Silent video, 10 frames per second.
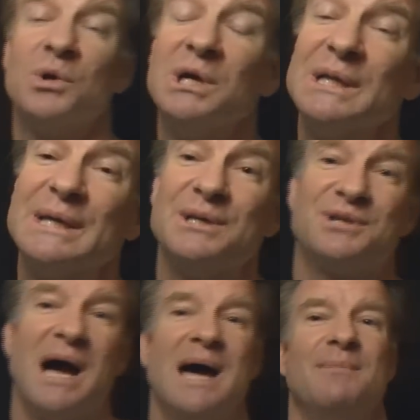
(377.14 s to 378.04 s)
really good
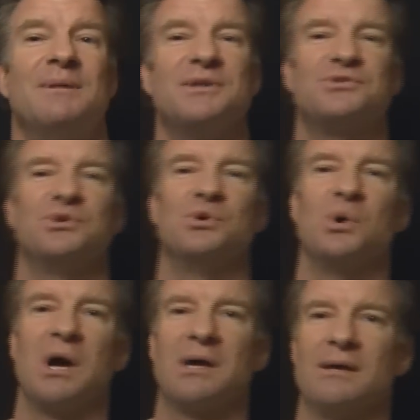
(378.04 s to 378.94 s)
time
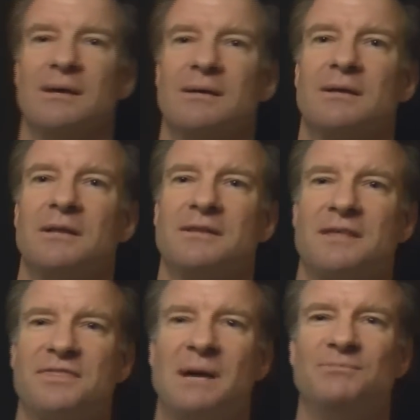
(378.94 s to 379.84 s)
to click
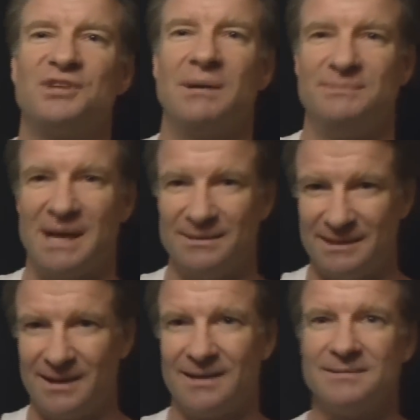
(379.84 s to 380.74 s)
the thumbs up down
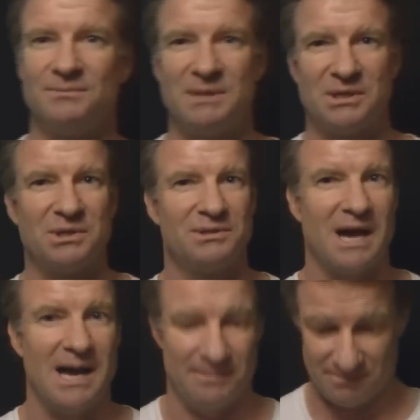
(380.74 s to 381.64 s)
there. It'd be a good
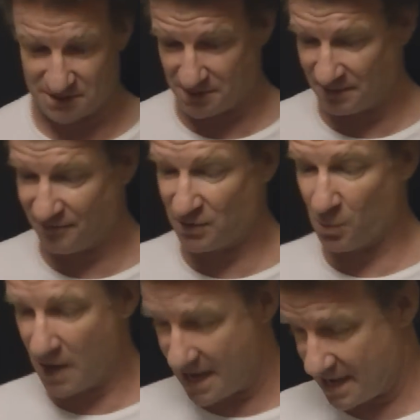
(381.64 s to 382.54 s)
time because I'm giving
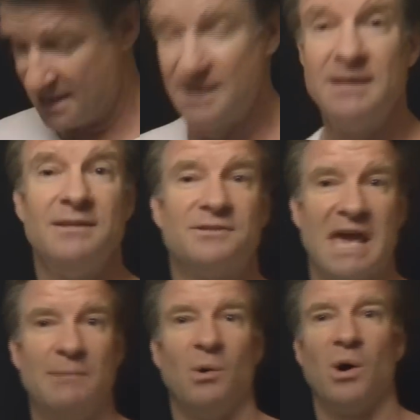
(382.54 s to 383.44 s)
away
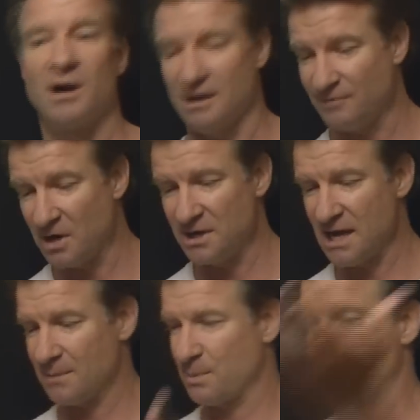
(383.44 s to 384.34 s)
10 more. I've already
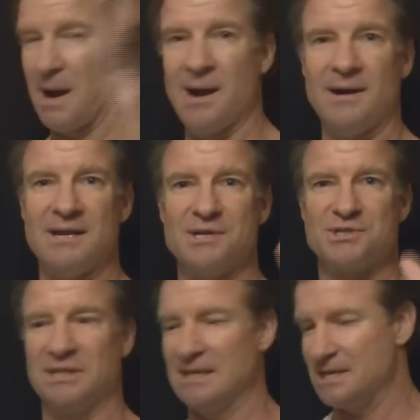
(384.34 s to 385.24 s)
got it prepared.
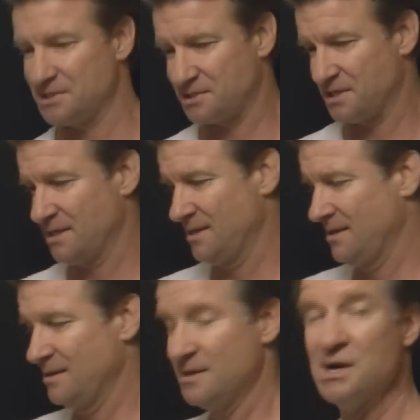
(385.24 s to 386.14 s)
Here's the list
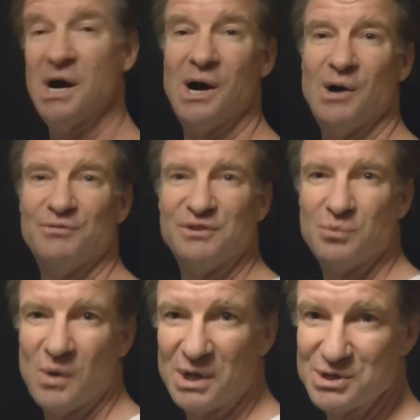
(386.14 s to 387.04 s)
of
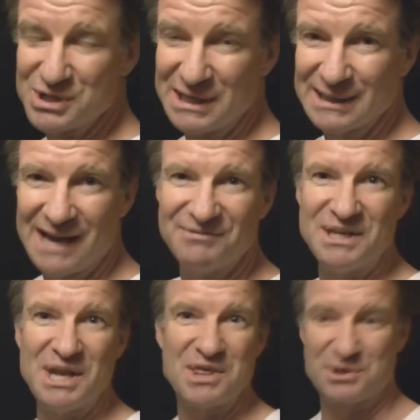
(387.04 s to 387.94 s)
winners
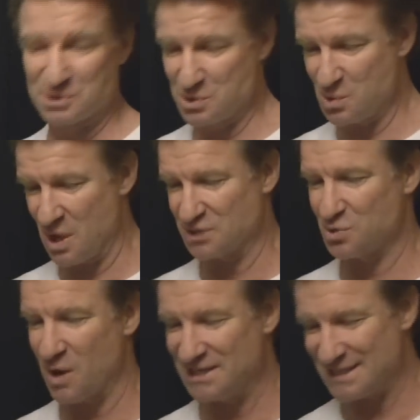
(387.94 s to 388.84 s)
11 through
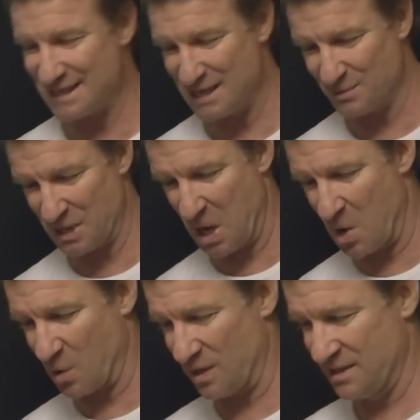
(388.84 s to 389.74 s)
20. Here we
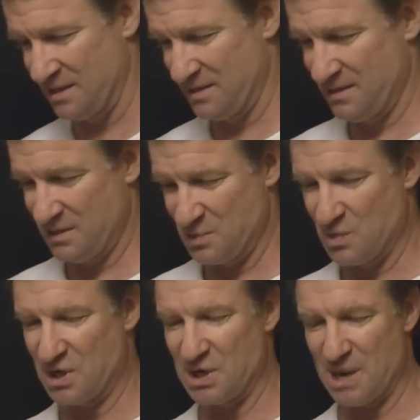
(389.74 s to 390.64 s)
go.
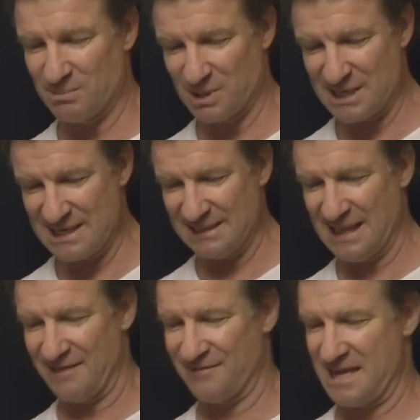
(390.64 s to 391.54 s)
Winner number
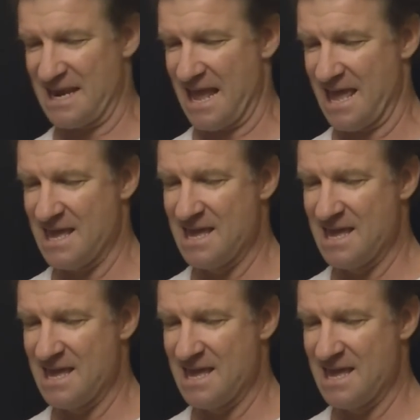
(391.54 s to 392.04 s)
11,